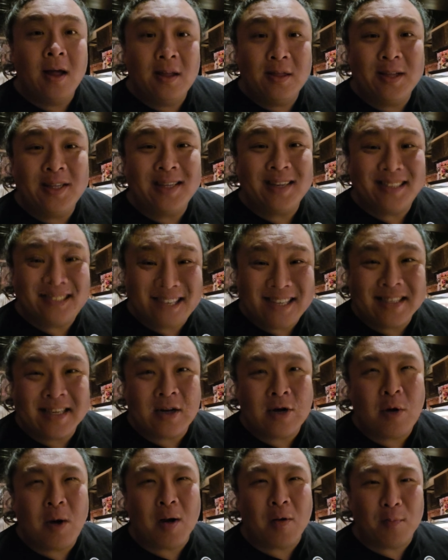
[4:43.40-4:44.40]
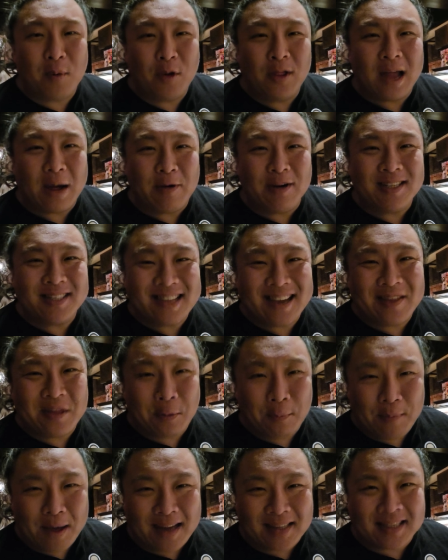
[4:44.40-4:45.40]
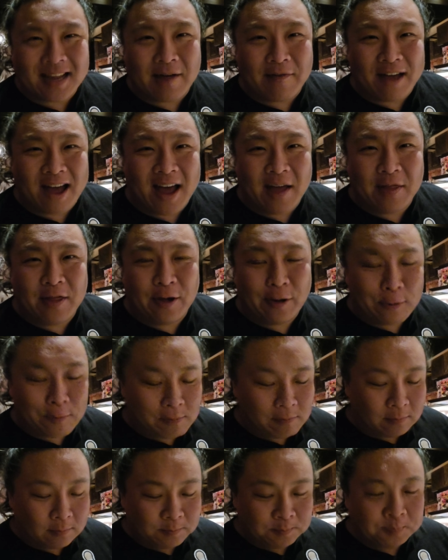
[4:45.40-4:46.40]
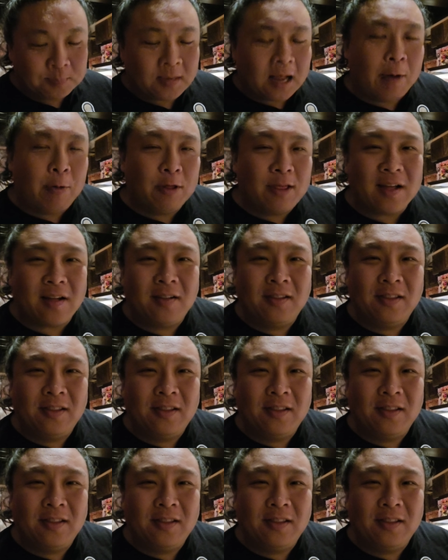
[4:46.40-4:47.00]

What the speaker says: This is a decent guacamole. I wouldn't say the best I've had though. I would like a